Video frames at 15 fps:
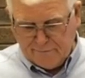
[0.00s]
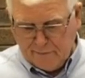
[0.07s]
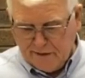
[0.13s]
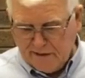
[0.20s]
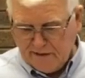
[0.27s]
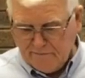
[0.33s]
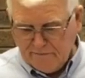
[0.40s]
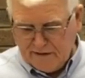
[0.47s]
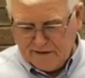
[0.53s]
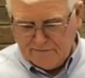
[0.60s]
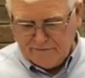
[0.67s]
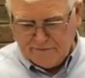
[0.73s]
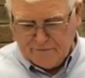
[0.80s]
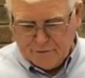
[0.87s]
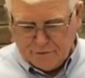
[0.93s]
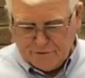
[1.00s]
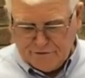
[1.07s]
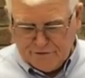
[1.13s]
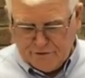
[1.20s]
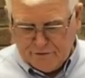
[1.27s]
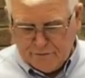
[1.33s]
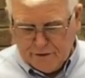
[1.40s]
being involved, of course,
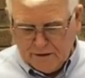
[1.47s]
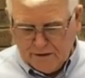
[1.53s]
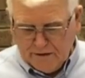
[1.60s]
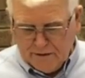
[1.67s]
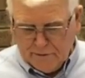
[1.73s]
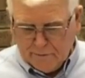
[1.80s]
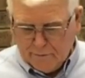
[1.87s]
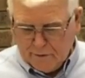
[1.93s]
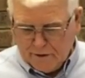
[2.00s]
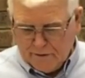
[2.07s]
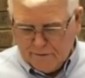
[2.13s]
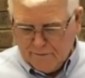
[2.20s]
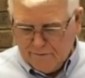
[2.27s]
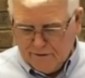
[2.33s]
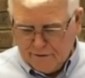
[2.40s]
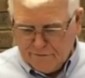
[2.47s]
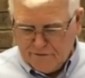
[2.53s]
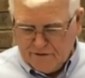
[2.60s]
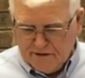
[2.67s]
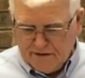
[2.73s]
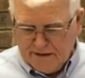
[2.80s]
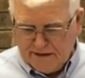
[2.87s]
who were those
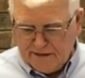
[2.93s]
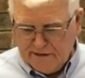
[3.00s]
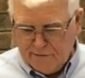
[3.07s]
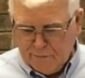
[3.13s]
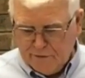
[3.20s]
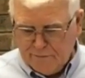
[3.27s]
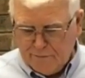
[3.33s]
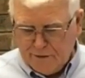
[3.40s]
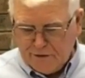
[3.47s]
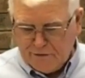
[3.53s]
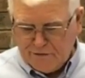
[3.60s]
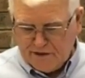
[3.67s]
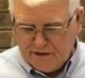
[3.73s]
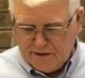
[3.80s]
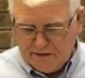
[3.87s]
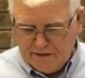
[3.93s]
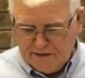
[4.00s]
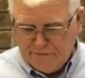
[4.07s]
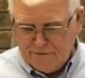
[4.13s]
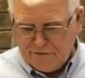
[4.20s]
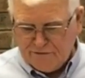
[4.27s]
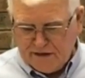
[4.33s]
connected with music
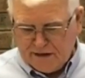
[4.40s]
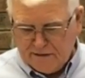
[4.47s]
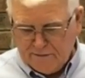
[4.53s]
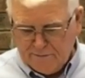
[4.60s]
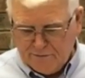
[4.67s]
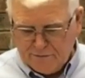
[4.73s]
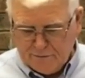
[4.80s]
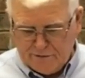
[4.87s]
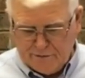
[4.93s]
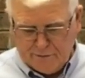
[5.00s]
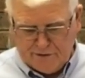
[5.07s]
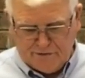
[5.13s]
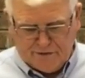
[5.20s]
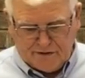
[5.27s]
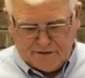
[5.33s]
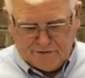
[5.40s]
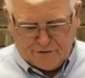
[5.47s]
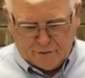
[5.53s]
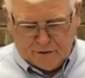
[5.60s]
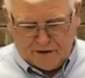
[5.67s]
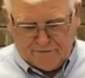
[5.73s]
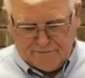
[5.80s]
in the Psalms, which we see
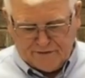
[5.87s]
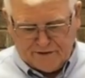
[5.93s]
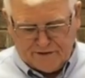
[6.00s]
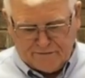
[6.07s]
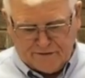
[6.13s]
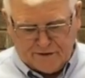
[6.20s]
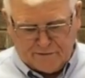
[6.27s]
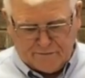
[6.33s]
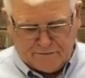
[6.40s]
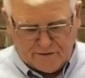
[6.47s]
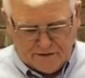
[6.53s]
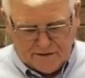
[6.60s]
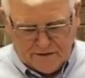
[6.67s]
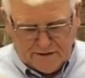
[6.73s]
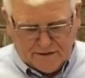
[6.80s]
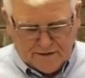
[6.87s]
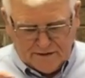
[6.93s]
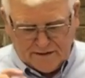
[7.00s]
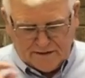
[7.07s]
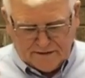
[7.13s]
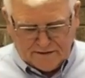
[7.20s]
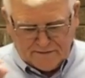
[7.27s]
so often in those
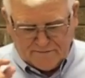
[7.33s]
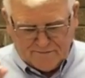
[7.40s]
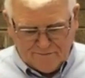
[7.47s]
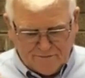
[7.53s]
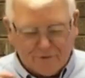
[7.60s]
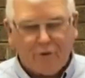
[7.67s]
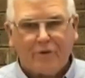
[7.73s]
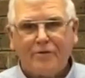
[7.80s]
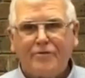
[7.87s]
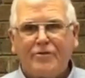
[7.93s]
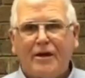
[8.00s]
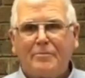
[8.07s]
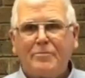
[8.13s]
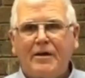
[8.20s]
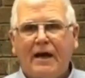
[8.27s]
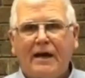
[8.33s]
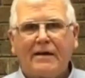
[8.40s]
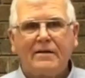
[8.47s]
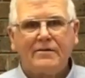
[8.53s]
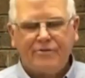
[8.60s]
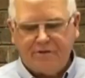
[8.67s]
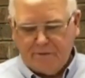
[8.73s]
uh, sort of
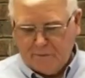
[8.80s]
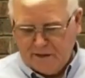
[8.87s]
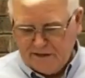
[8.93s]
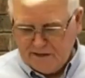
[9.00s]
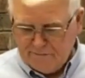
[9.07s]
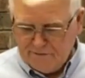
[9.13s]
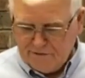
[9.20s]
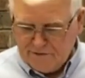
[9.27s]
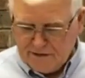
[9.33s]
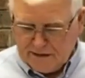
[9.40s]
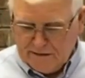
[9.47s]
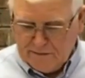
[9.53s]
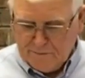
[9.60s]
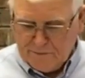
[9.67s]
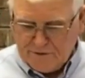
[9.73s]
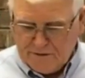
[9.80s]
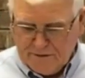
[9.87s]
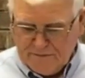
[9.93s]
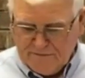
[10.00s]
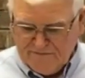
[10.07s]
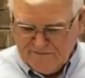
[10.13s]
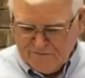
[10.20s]
subtitles to many of the Psalms
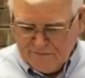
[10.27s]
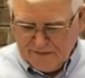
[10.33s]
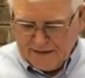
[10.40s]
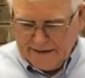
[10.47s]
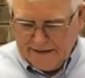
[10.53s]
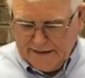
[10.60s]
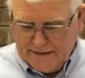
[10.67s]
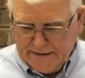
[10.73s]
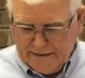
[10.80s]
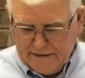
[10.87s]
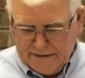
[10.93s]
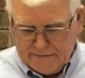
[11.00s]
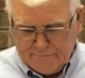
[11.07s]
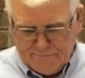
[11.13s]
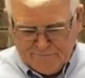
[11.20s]
and uh,